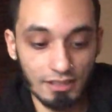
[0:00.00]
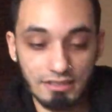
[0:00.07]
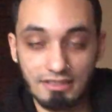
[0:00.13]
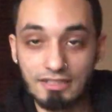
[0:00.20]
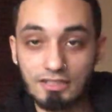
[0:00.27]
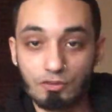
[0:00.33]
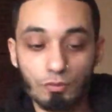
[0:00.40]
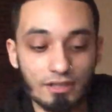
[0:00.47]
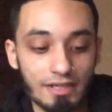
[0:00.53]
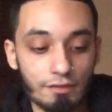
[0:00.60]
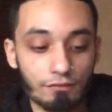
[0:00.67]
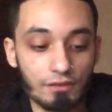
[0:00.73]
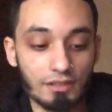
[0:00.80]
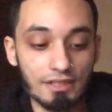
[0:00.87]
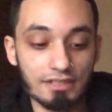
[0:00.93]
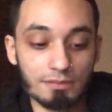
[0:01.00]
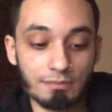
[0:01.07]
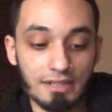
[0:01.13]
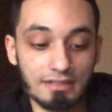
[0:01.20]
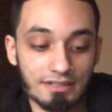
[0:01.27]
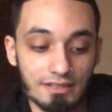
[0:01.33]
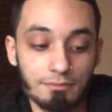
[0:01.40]
since whatever is
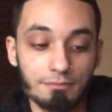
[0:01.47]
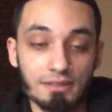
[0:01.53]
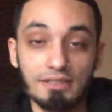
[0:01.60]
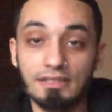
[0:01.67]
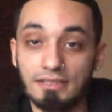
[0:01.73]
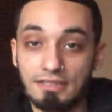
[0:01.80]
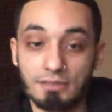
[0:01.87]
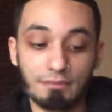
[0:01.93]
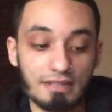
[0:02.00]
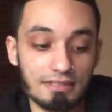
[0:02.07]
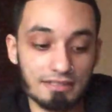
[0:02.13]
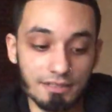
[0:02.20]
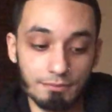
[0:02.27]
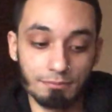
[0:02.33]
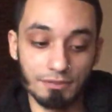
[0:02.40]
meant to be is meant to